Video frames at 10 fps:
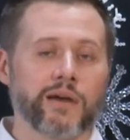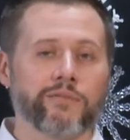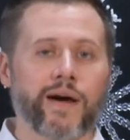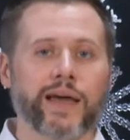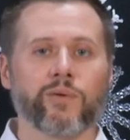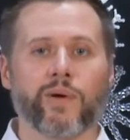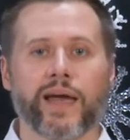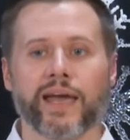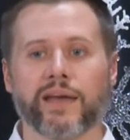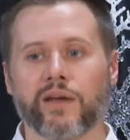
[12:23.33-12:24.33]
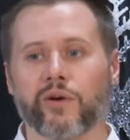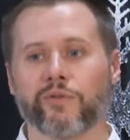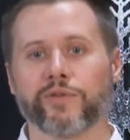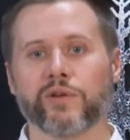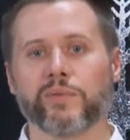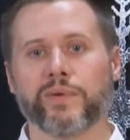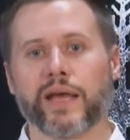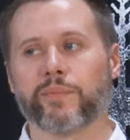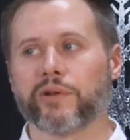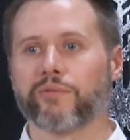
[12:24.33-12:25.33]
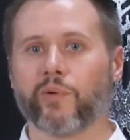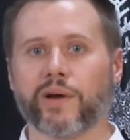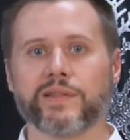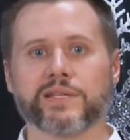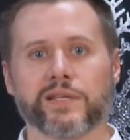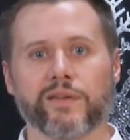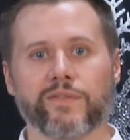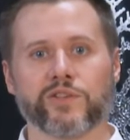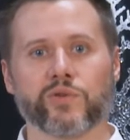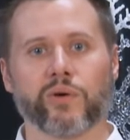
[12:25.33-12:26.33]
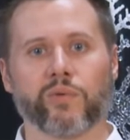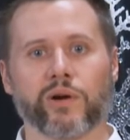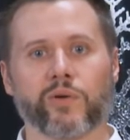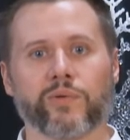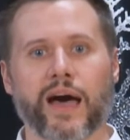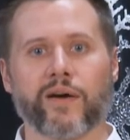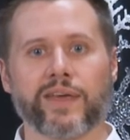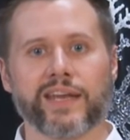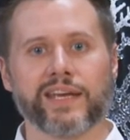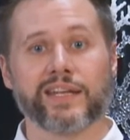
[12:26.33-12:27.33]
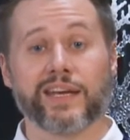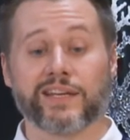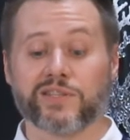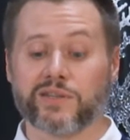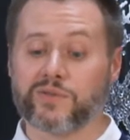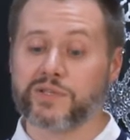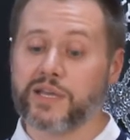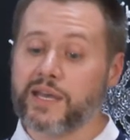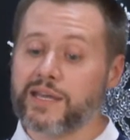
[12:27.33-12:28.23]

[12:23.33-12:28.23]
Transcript: find a way, for you to be able to avoid this individual at work without getting into issues.